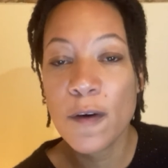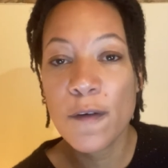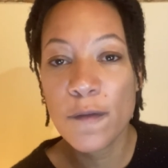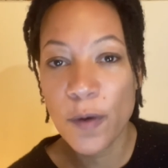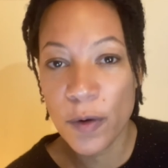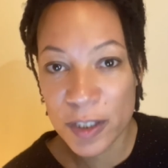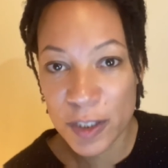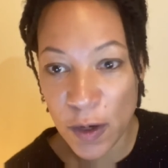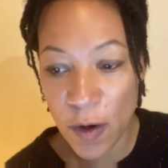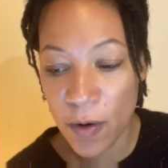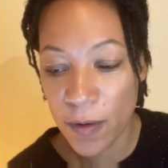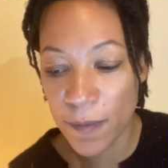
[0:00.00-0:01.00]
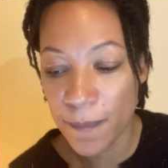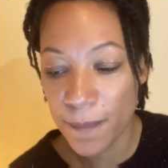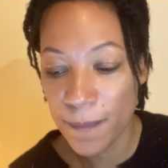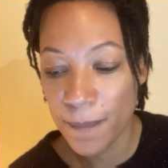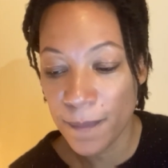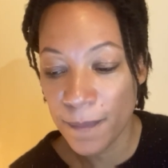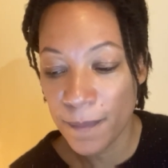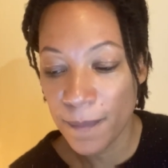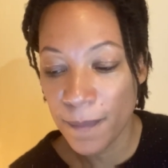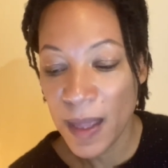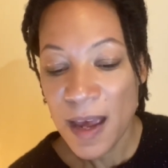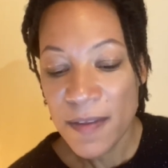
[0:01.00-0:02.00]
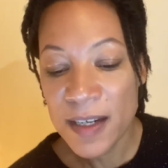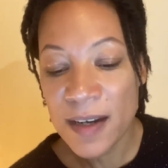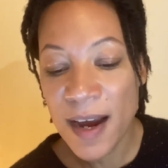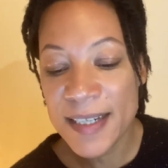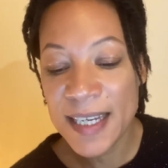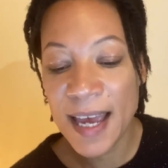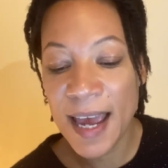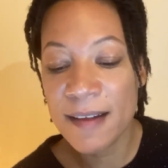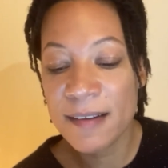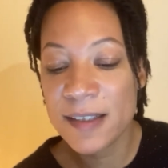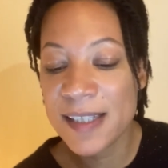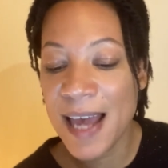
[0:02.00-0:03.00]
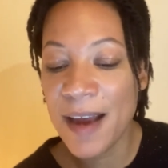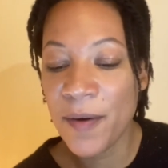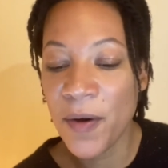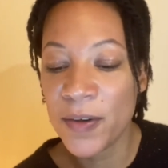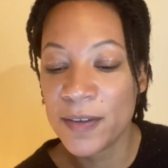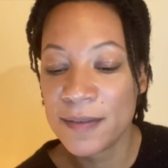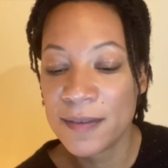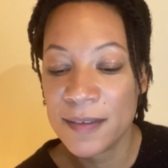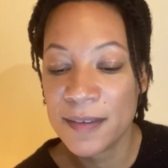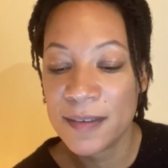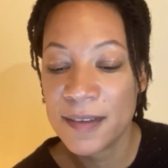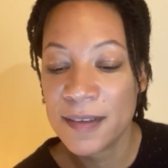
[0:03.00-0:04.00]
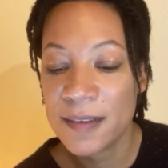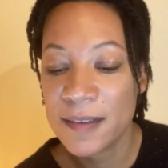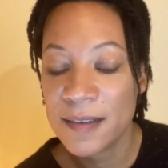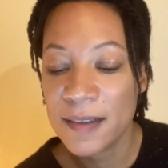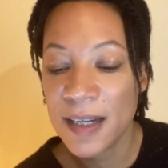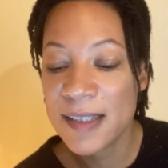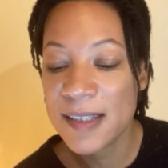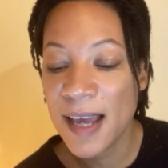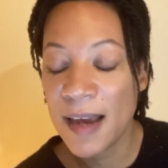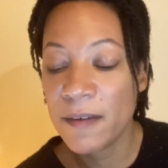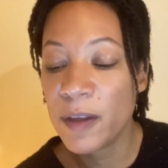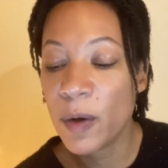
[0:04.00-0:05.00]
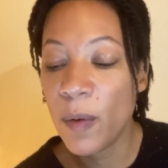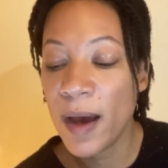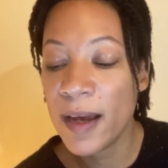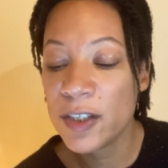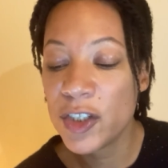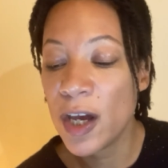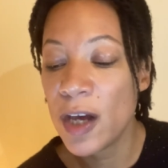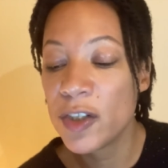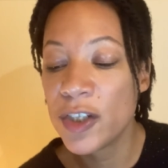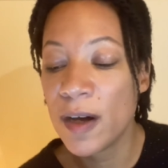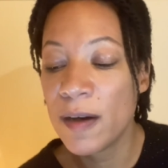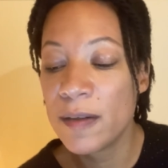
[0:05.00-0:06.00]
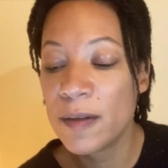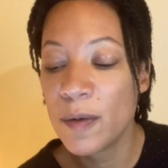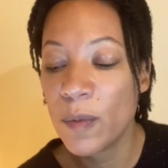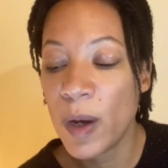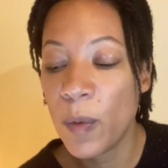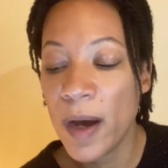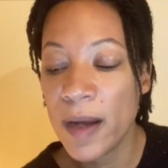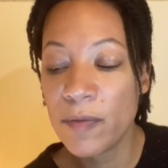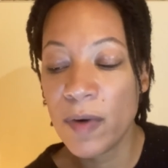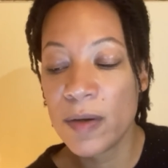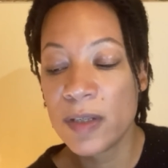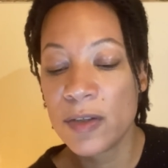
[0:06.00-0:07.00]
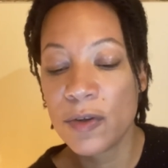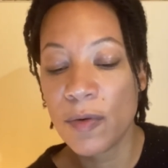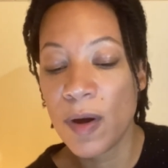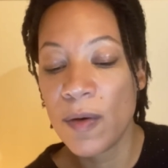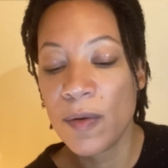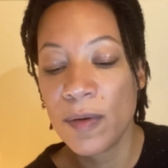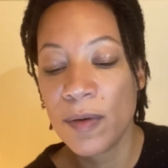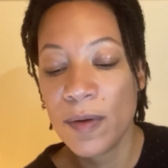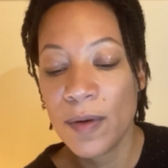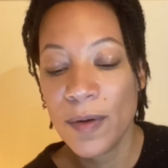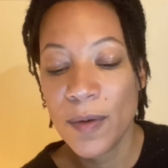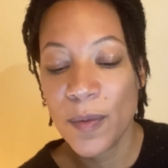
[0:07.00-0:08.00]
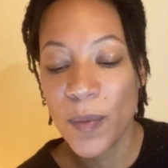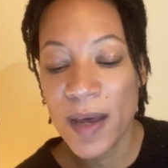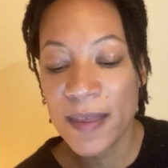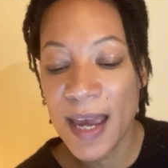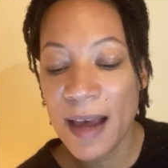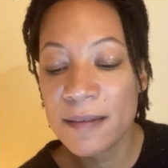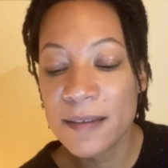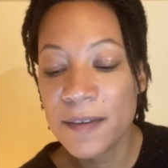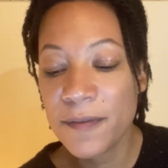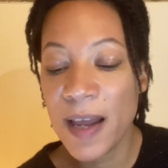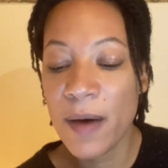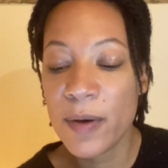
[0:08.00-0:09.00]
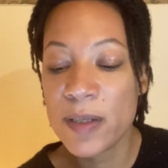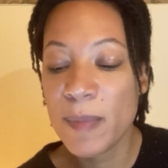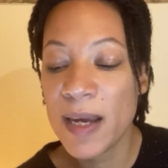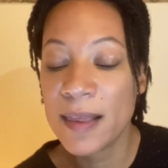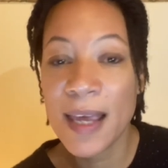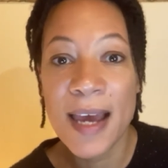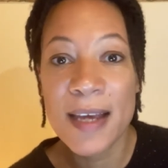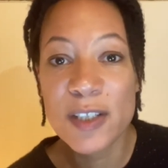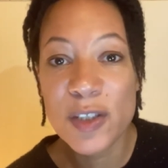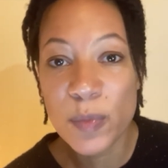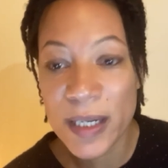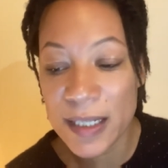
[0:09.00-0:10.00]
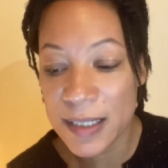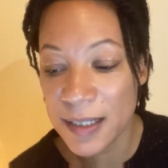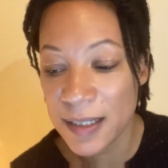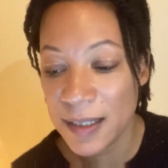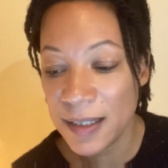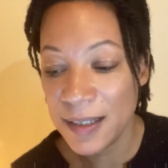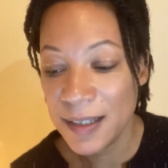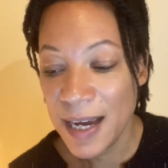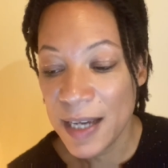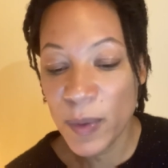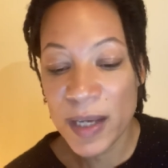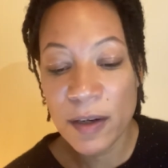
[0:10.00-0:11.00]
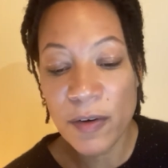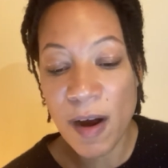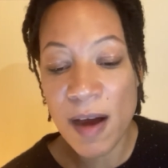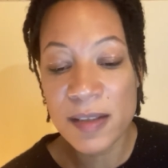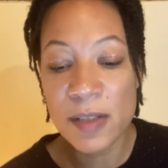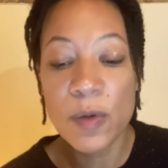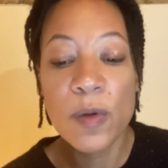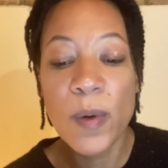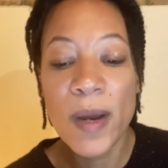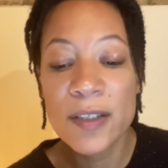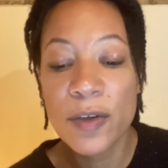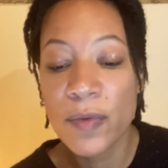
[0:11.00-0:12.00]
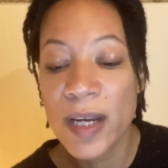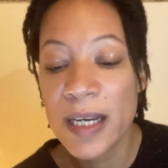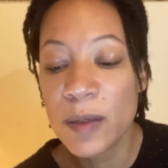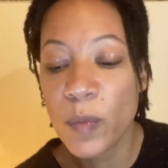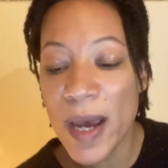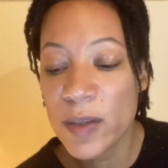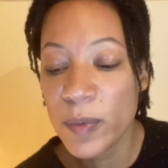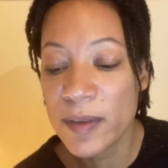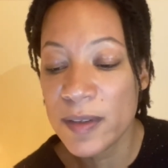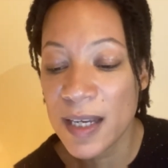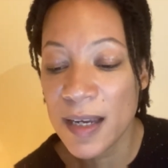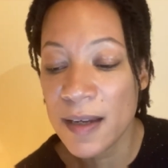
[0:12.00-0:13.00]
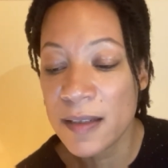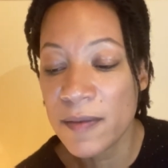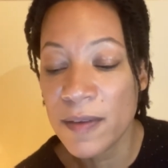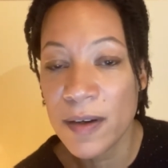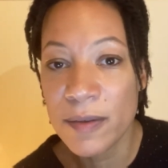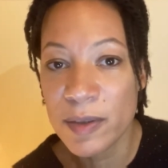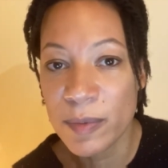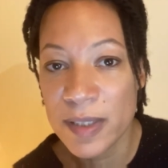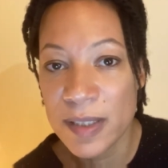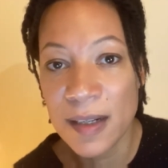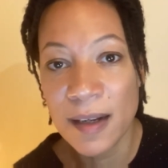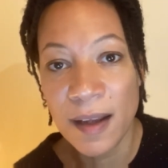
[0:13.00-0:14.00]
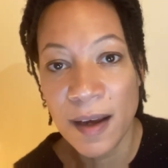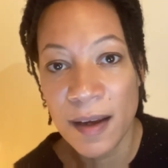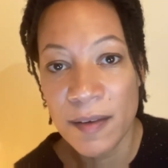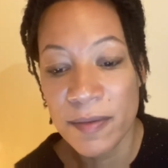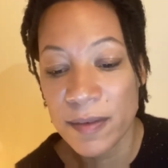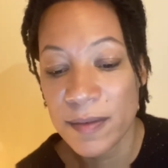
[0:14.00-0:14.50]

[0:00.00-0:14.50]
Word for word: for a song. The nightingale sang on. It sang of the quiet churchyard where white roses grow, where the elder flowers make the air sweet, and where the grass is always green, wet with tears of those who are still alive.